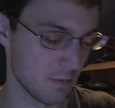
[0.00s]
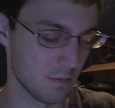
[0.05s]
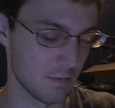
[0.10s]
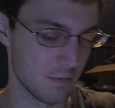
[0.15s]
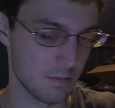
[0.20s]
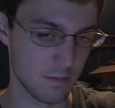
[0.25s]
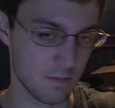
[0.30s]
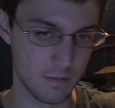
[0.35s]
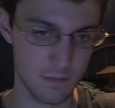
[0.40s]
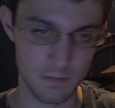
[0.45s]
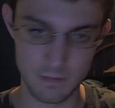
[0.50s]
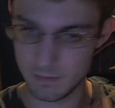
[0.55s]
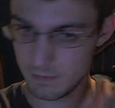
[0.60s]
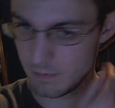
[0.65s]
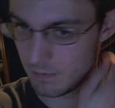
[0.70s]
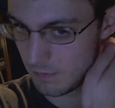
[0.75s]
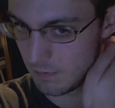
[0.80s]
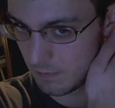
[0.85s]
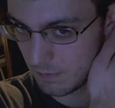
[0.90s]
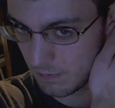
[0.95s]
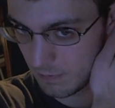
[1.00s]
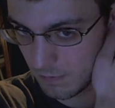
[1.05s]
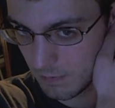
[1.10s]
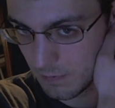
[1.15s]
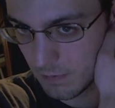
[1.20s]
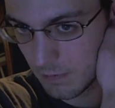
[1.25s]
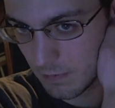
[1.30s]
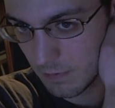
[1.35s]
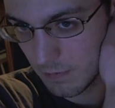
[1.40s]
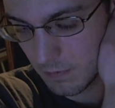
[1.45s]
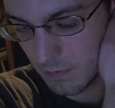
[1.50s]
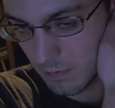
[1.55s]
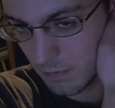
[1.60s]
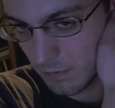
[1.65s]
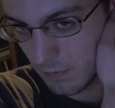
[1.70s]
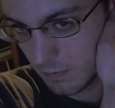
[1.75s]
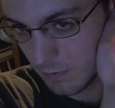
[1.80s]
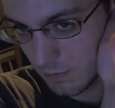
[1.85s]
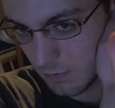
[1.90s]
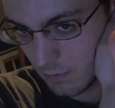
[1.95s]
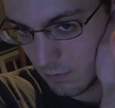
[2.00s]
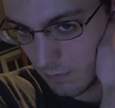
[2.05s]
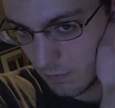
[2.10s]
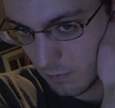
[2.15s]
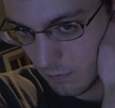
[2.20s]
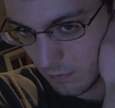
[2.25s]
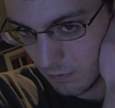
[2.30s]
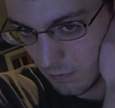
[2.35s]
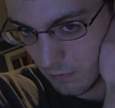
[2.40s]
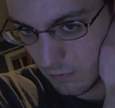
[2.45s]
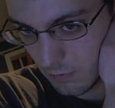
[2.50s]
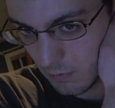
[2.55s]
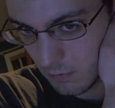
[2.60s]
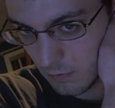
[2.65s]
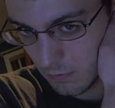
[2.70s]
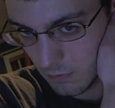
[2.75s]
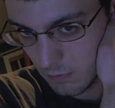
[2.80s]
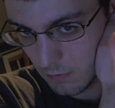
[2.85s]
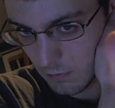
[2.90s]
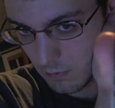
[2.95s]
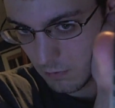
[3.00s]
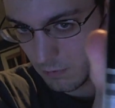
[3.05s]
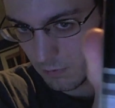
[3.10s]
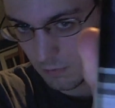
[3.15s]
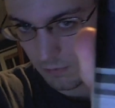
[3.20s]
(silence)